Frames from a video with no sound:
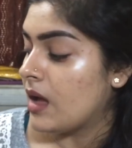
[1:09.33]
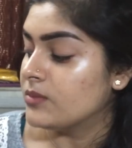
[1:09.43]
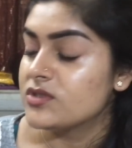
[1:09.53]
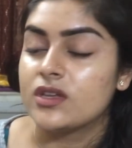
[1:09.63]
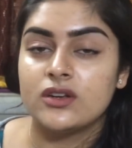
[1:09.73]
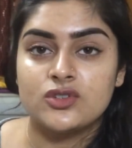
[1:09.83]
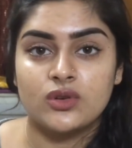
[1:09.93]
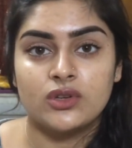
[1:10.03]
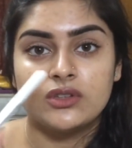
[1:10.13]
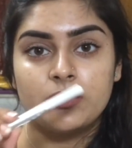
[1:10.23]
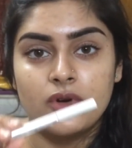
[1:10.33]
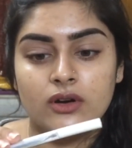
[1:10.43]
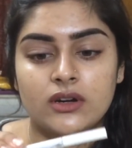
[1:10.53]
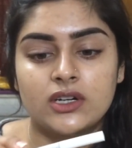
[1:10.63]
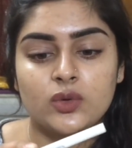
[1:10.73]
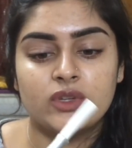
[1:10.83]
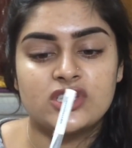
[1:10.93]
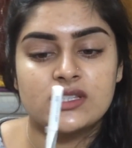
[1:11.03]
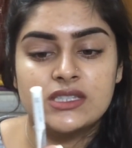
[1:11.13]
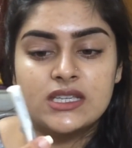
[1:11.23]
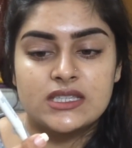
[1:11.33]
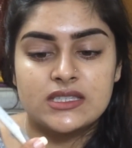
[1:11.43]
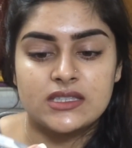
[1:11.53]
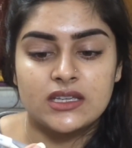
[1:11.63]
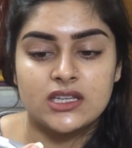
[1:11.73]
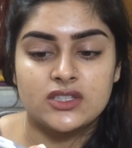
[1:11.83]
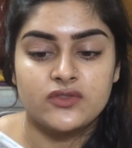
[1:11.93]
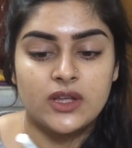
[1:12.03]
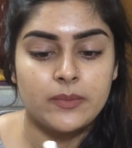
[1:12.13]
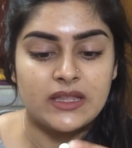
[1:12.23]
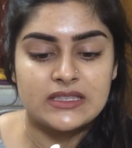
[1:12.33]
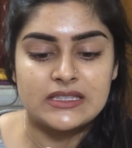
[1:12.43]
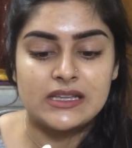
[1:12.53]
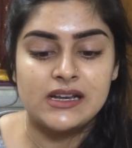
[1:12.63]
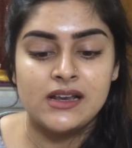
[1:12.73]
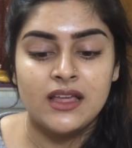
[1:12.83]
I'm just going to show you the product, which is this Innisfree pencil,